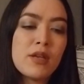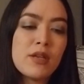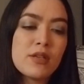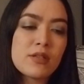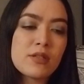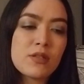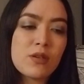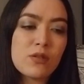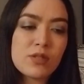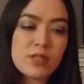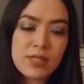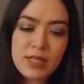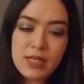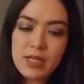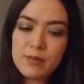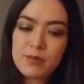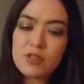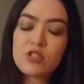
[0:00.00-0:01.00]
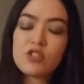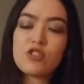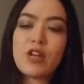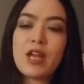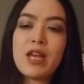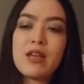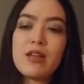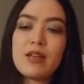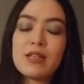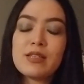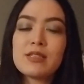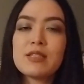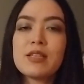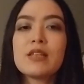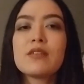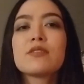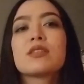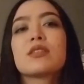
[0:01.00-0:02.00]
So, sitting up straight
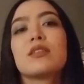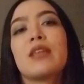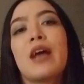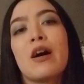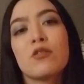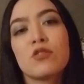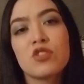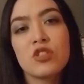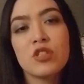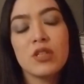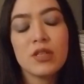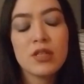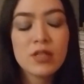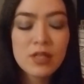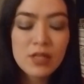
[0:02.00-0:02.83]
instead of slouching